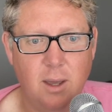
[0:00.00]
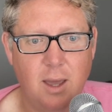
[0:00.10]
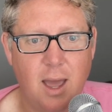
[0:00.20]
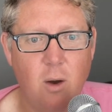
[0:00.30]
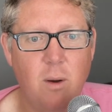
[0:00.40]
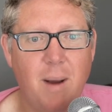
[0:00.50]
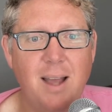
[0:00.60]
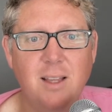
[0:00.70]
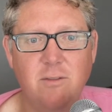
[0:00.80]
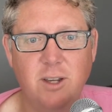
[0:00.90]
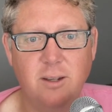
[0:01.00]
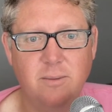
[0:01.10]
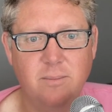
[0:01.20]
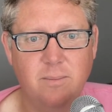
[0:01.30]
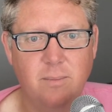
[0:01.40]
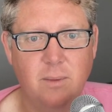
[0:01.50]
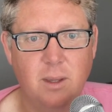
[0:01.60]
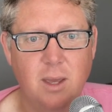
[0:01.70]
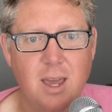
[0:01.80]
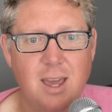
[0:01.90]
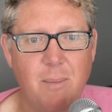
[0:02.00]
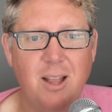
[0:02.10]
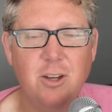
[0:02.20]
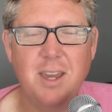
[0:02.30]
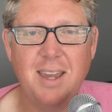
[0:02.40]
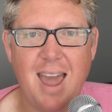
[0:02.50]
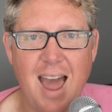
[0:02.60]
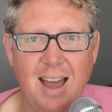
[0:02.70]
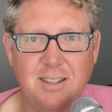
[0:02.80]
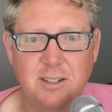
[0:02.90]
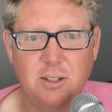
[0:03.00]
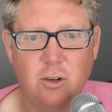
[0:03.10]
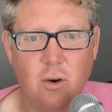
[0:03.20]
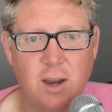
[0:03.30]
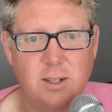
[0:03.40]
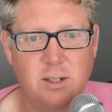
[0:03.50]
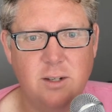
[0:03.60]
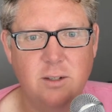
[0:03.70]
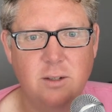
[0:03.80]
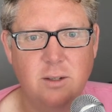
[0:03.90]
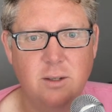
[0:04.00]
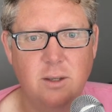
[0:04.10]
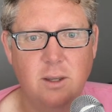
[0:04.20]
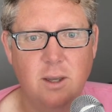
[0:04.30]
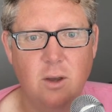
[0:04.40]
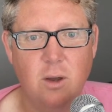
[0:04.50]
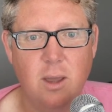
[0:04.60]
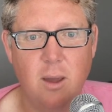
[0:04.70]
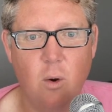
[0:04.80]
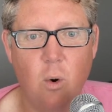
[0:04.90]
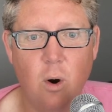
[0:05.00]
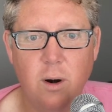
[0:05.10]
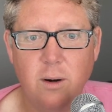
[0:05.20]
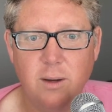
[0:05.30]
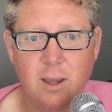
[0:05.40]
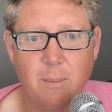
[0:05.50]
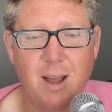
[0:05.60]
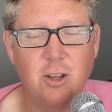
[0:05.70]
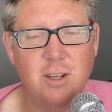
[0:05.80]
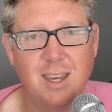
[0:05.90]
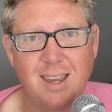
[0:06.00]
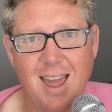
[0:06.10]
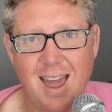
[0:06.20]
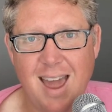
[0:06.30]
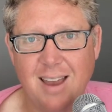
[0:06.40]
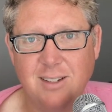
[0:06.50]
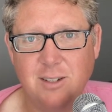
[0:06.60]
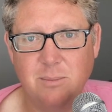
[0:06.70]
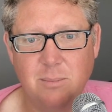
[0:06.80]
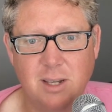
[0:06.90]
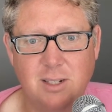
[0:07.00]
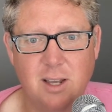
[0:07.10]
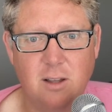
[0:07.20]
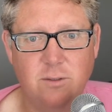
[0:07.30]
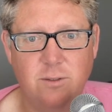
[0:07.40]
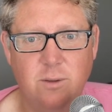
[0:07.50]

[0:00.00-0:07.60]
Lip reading: How am I living? Am I looking at Christ? Or am I looking at myself?